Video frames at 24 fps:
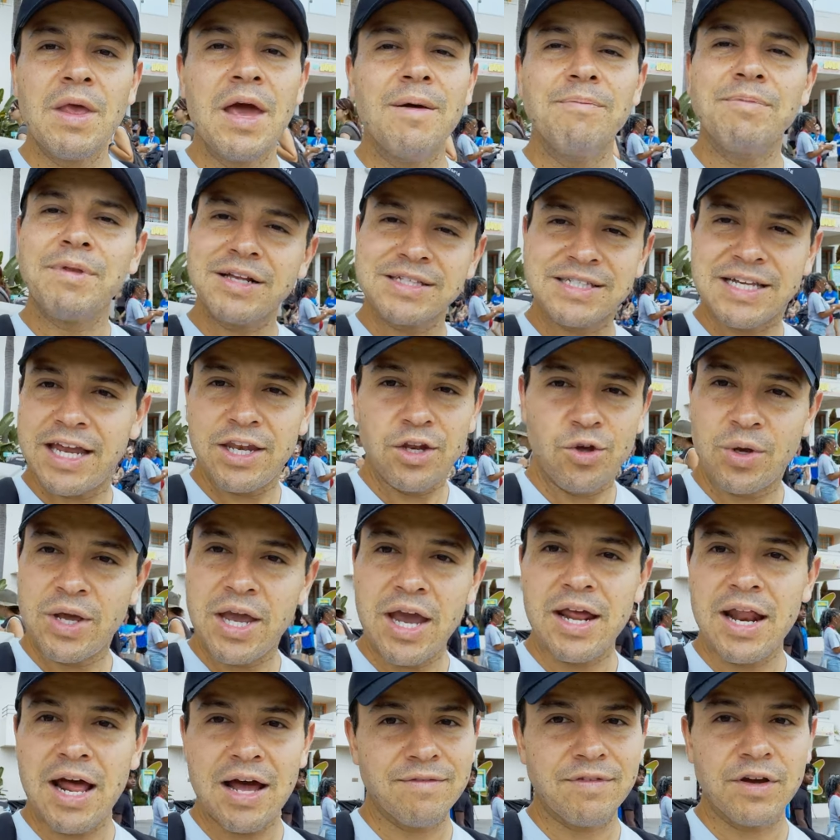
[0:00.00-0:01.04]
I'm not saying you
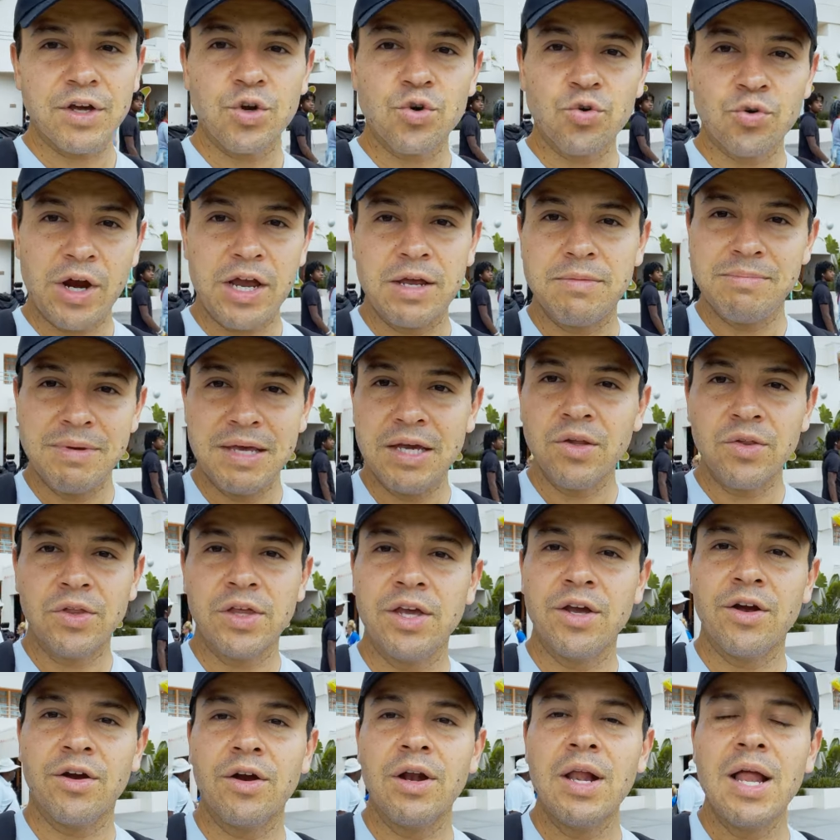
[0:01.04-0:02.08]
can't have a great meal
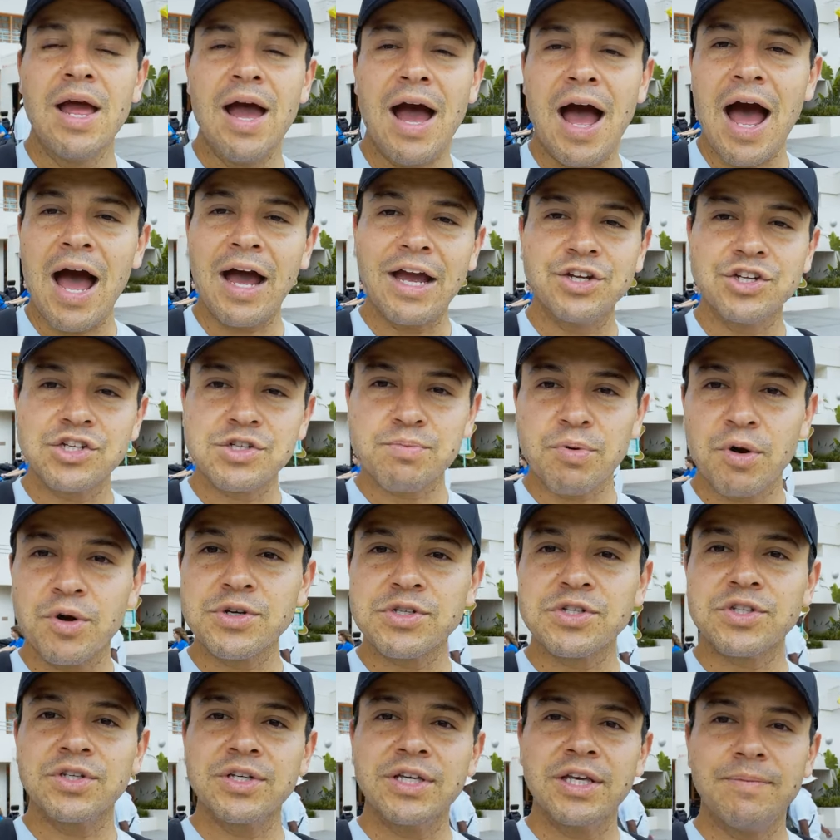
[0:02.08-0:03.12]
here. I just
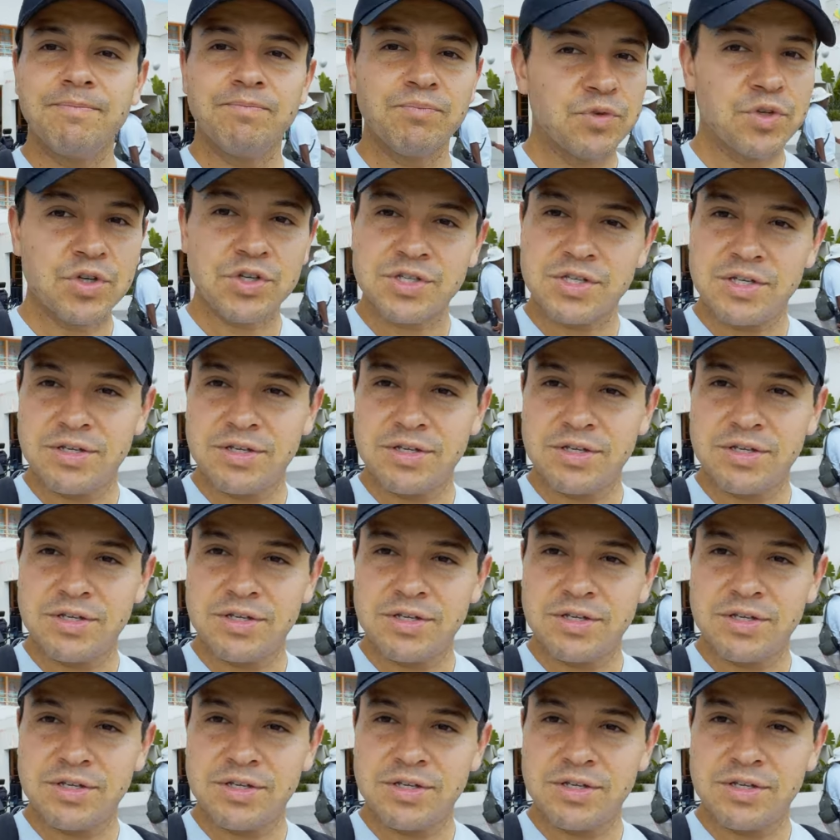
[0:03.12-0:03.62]
personally, just